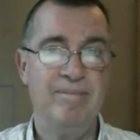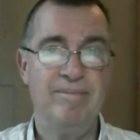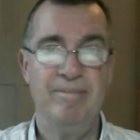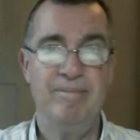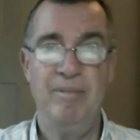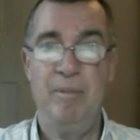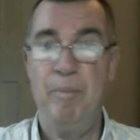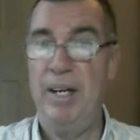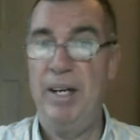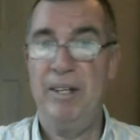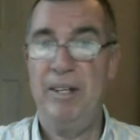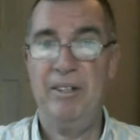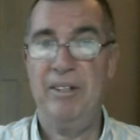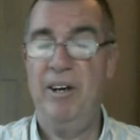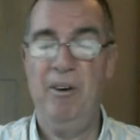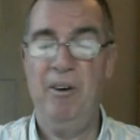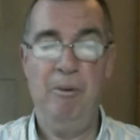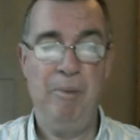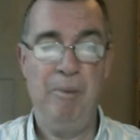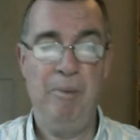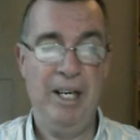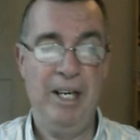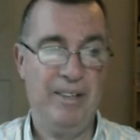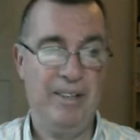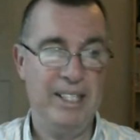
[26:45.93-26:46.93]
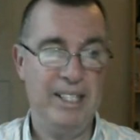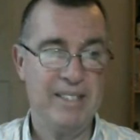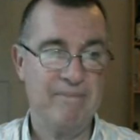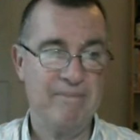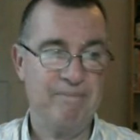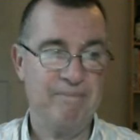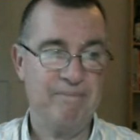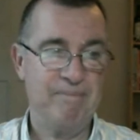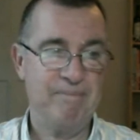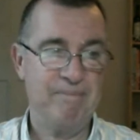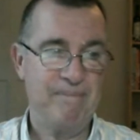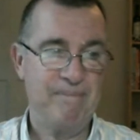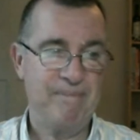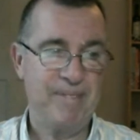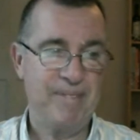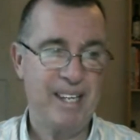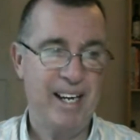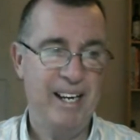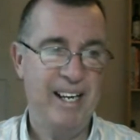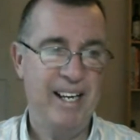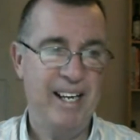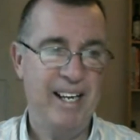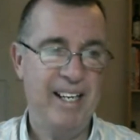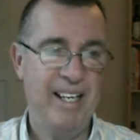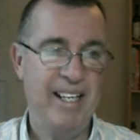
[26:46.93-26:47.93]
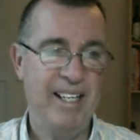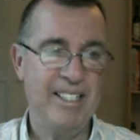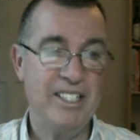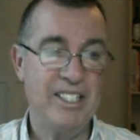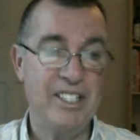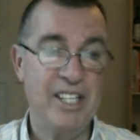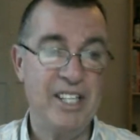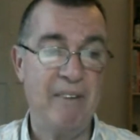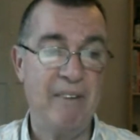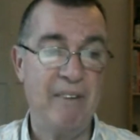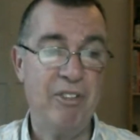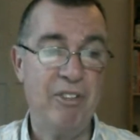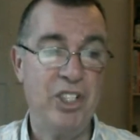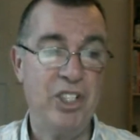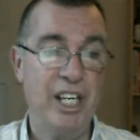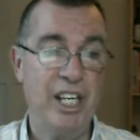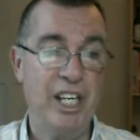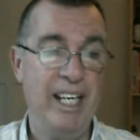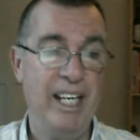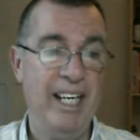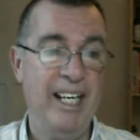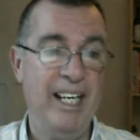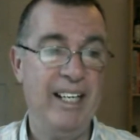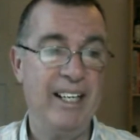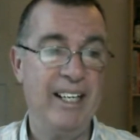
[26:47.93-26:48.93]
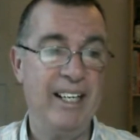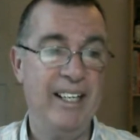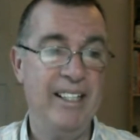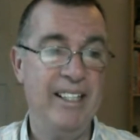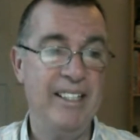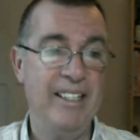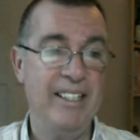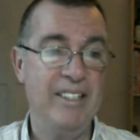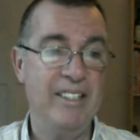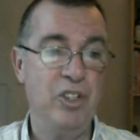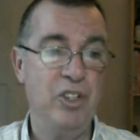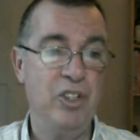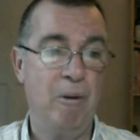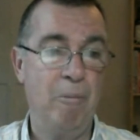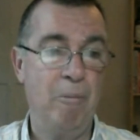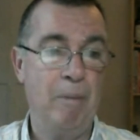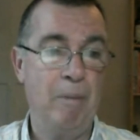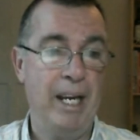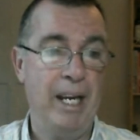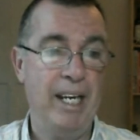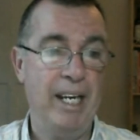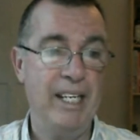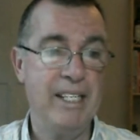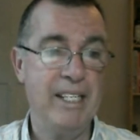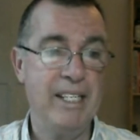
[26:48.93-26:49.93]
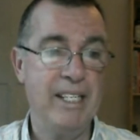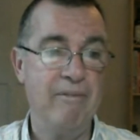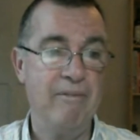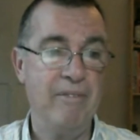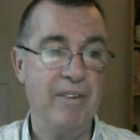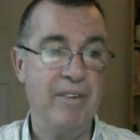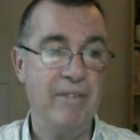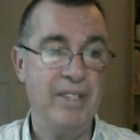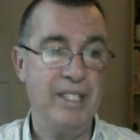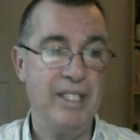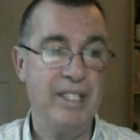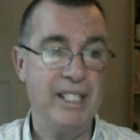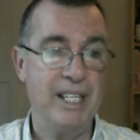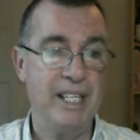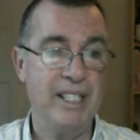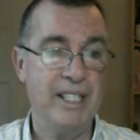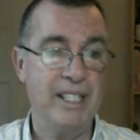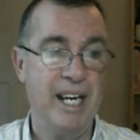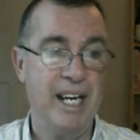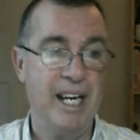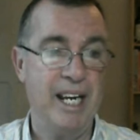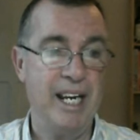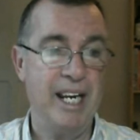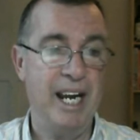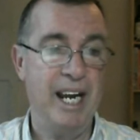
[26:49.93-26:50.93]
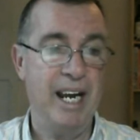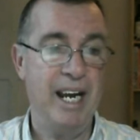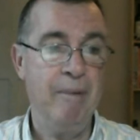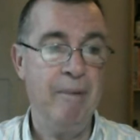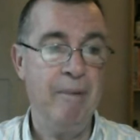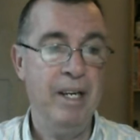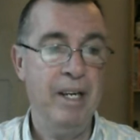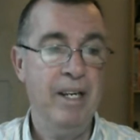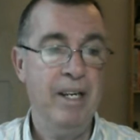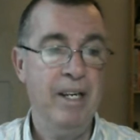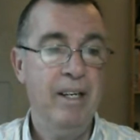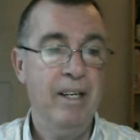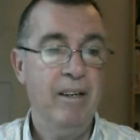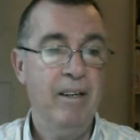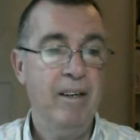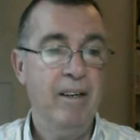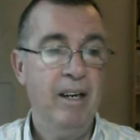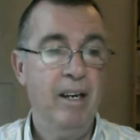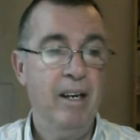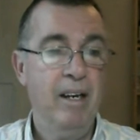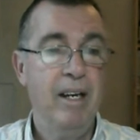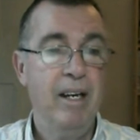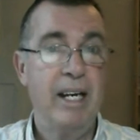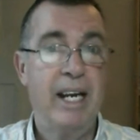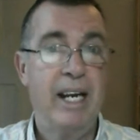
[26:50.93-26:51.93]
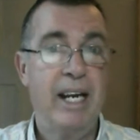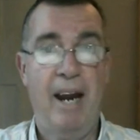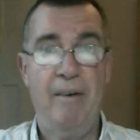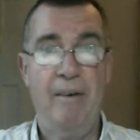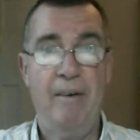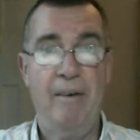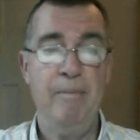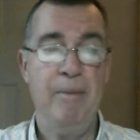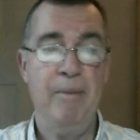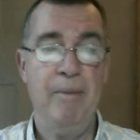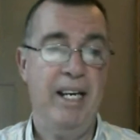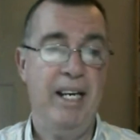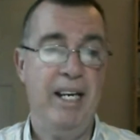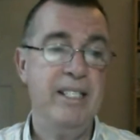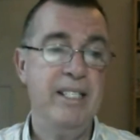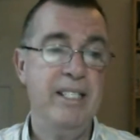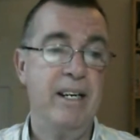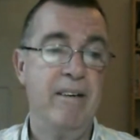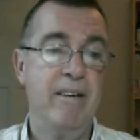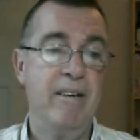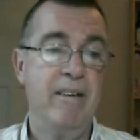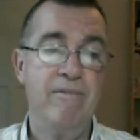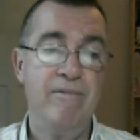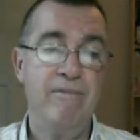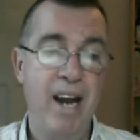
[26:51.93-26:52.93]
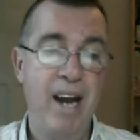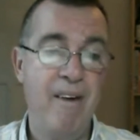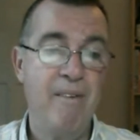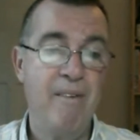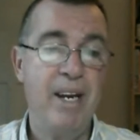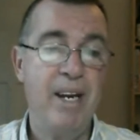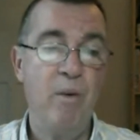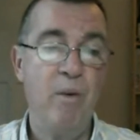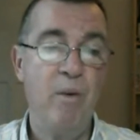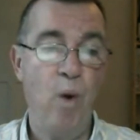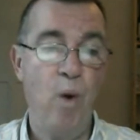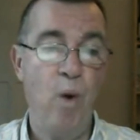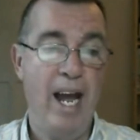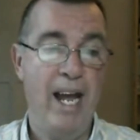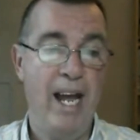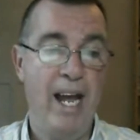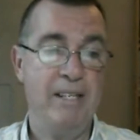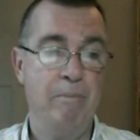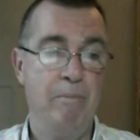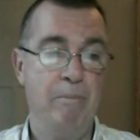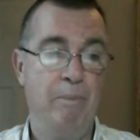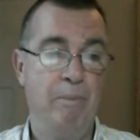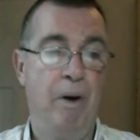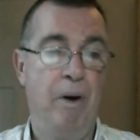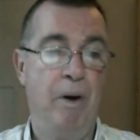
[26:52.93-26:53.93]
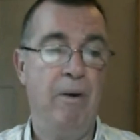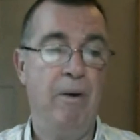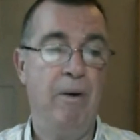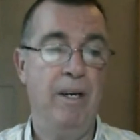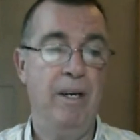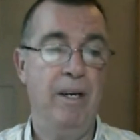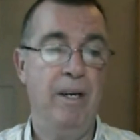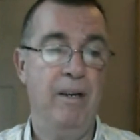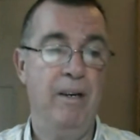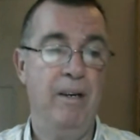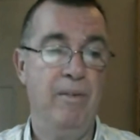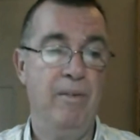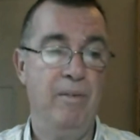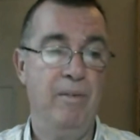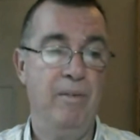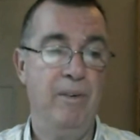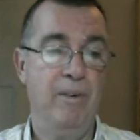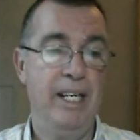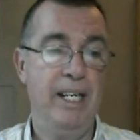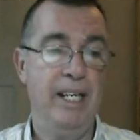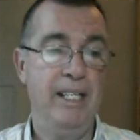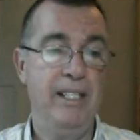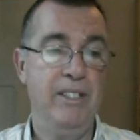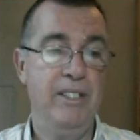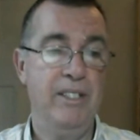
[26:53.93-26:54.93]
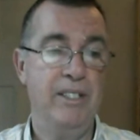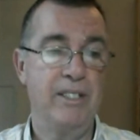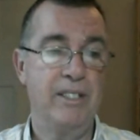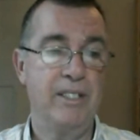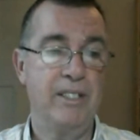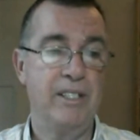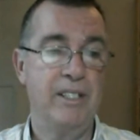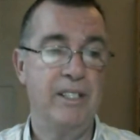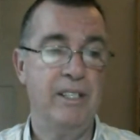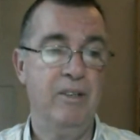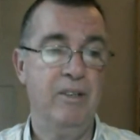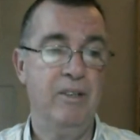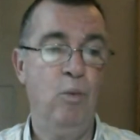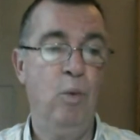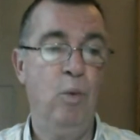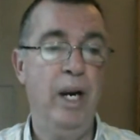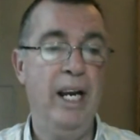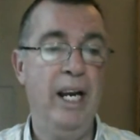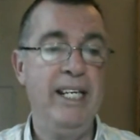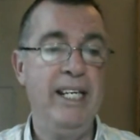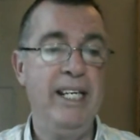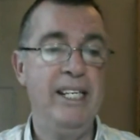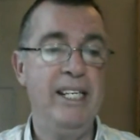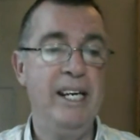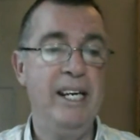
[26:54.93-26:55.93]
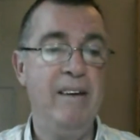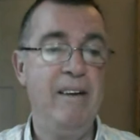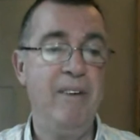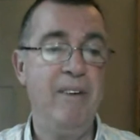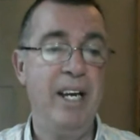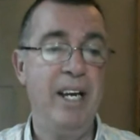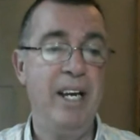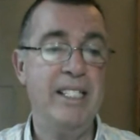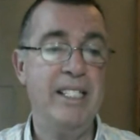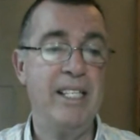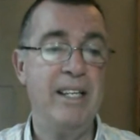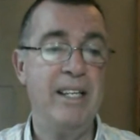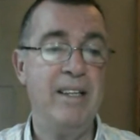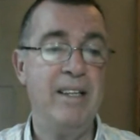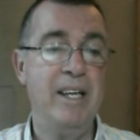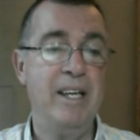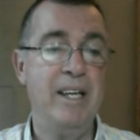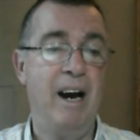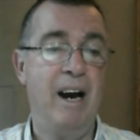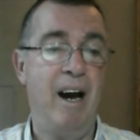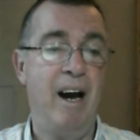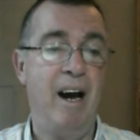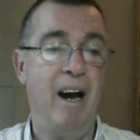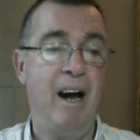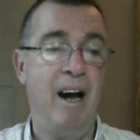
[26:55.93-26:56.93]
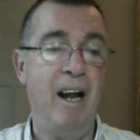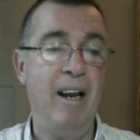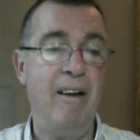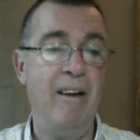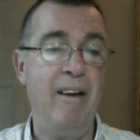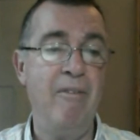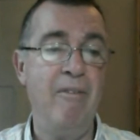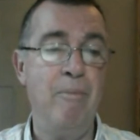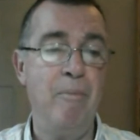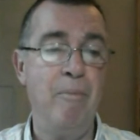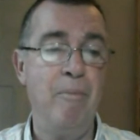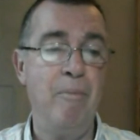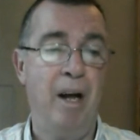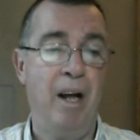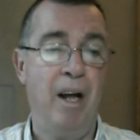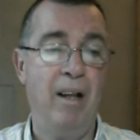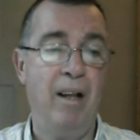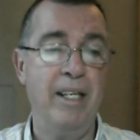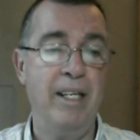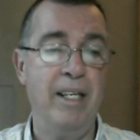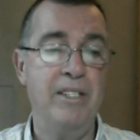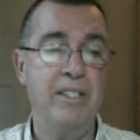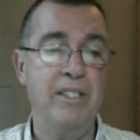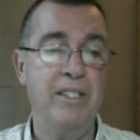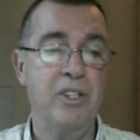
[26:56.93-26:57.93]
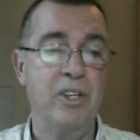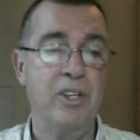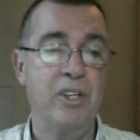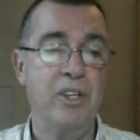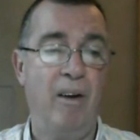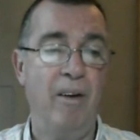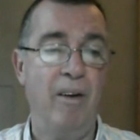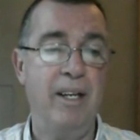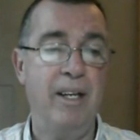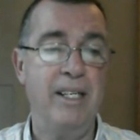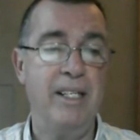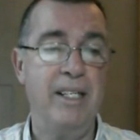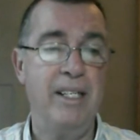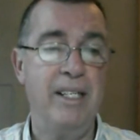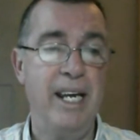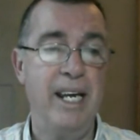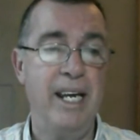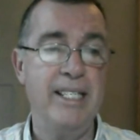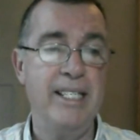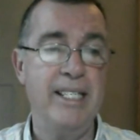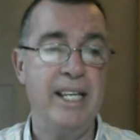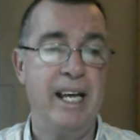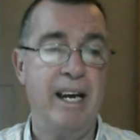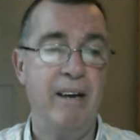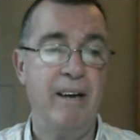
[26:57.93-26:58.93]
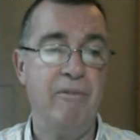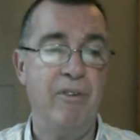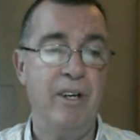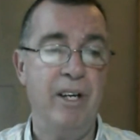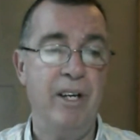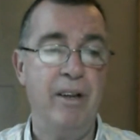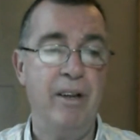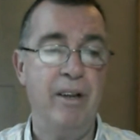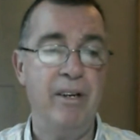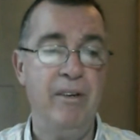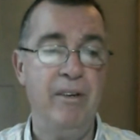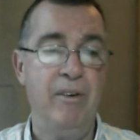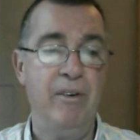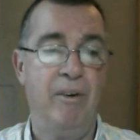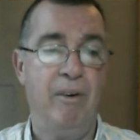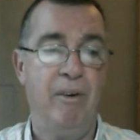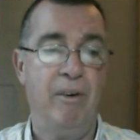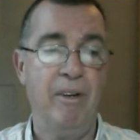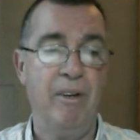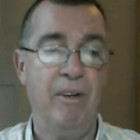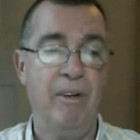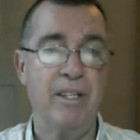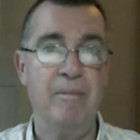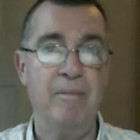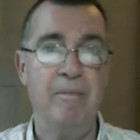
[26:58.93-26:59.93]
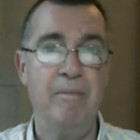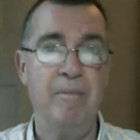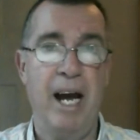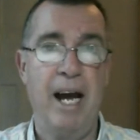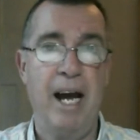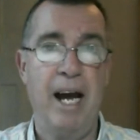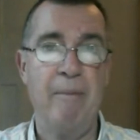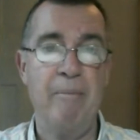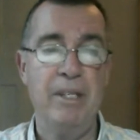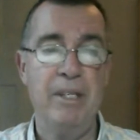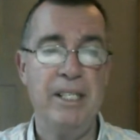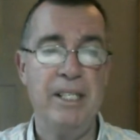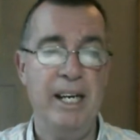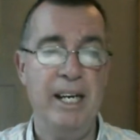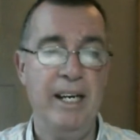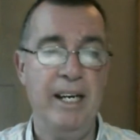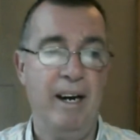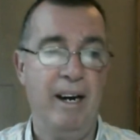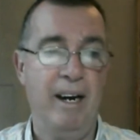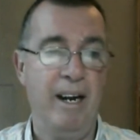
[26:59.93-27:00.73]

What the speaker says: You may not know who Miller is. Staffordshire in England, John P, 7:56 a.m. Carrie May is in a very wet Bognor Regis. Willie Deliver is in the Isle of Mull in Scotland. Is that further north than Aberdeen?